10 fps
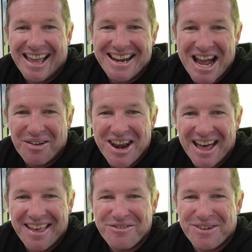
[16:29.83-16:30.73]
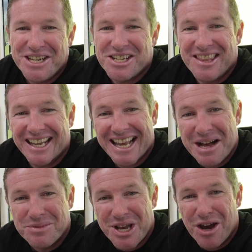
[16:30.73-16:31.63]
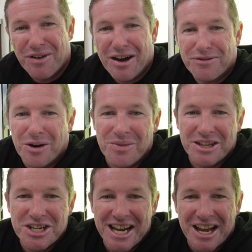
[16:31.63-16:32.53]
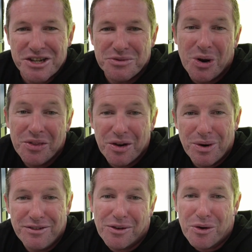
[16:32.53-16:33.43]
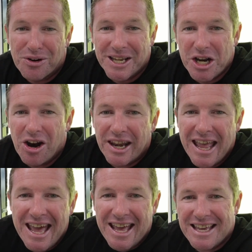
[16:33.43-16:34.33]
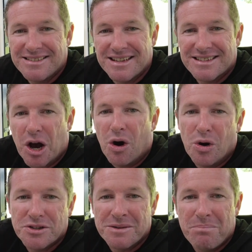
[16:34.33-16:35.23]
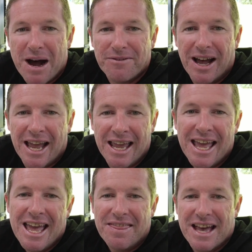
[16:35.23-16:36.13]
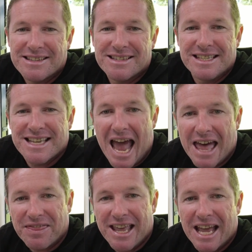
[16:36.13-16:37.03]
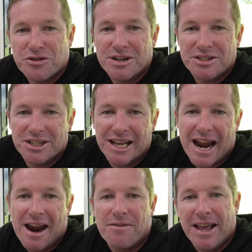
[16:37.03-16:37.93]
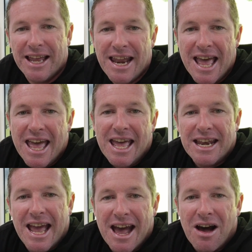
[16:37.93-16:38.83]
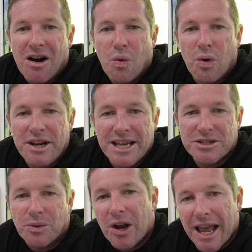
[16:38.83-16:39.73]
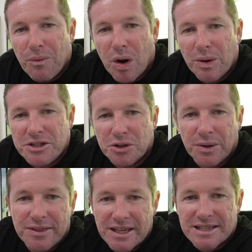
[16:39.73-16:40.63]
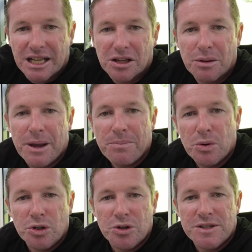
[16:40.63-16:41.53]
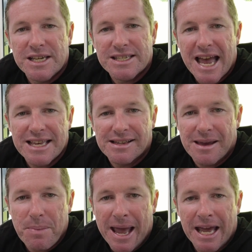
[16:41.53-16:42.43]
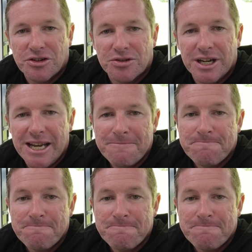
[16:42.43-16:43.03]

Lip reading: Now, another feature that comes over from the Jayco Swan that we've already got is this awesome buffet that sits at the entry to the caravan. Now, we need to work out what we do with this. A lot of people use this as their pantry.